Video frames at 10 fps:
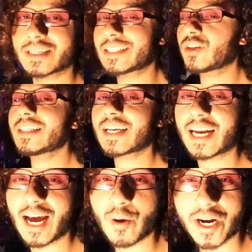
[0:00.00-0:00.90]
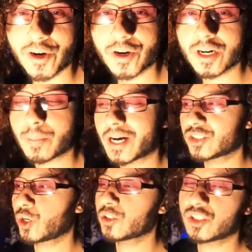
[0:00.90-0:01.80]
Yeah, so that's kind of how I heard about
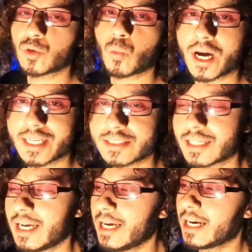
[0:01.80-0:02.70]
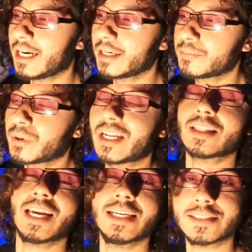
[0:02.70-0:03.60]
Charleston White. Uh, but
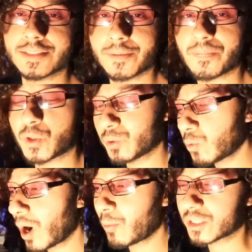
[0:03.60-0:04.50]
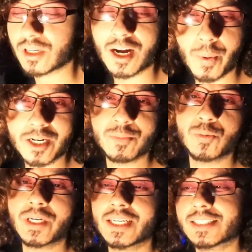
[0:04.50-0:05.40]
nonetheless, the reason why I want to talk about him is
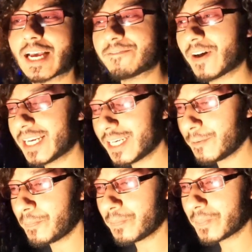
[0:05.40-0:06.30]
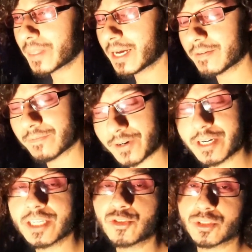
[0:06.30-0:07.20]
because I find him
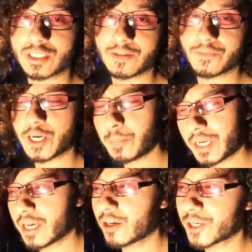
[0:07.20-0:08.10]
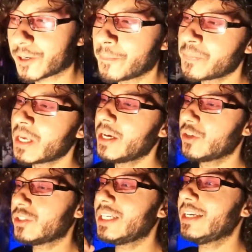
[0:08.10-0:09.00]
very interesting, very peculiar.
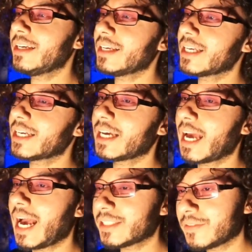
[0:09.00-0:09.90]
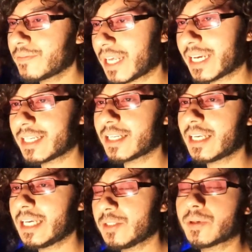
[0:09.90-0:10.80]
You see, as of late,
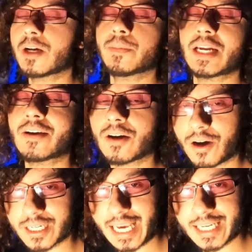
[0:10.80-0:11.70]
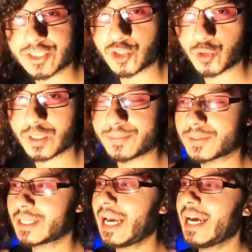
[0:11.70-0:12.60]
he's been coming out on Adin
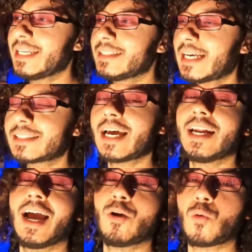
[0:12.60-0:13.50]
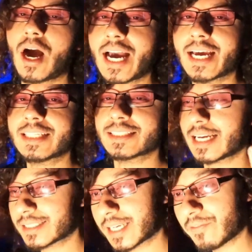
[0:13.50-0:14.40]
streams, and that's kind of how I
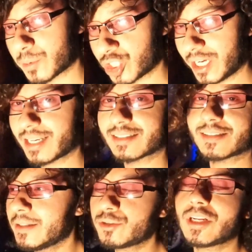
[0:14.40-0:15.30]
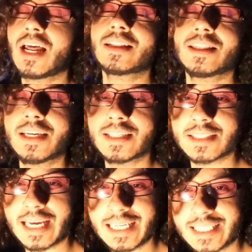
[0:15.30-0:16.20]
decided to give him a chance. There's a lot of things
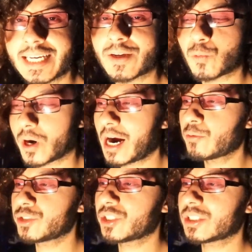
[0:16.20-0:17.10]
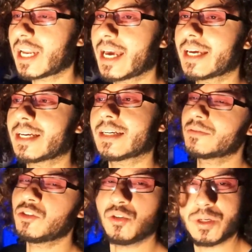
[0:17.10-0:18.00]
that he did where I was just like,
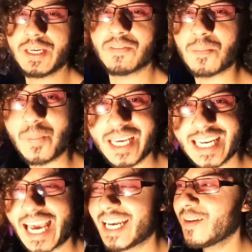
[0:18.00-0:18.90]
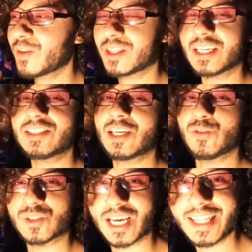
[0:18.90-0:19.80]
do you even mean any of the things that
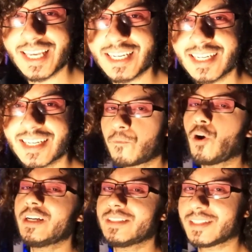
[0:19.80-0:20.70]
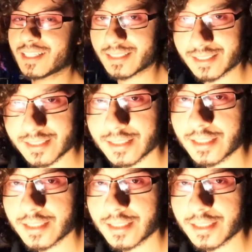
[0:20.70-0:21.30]
you say then? For instance.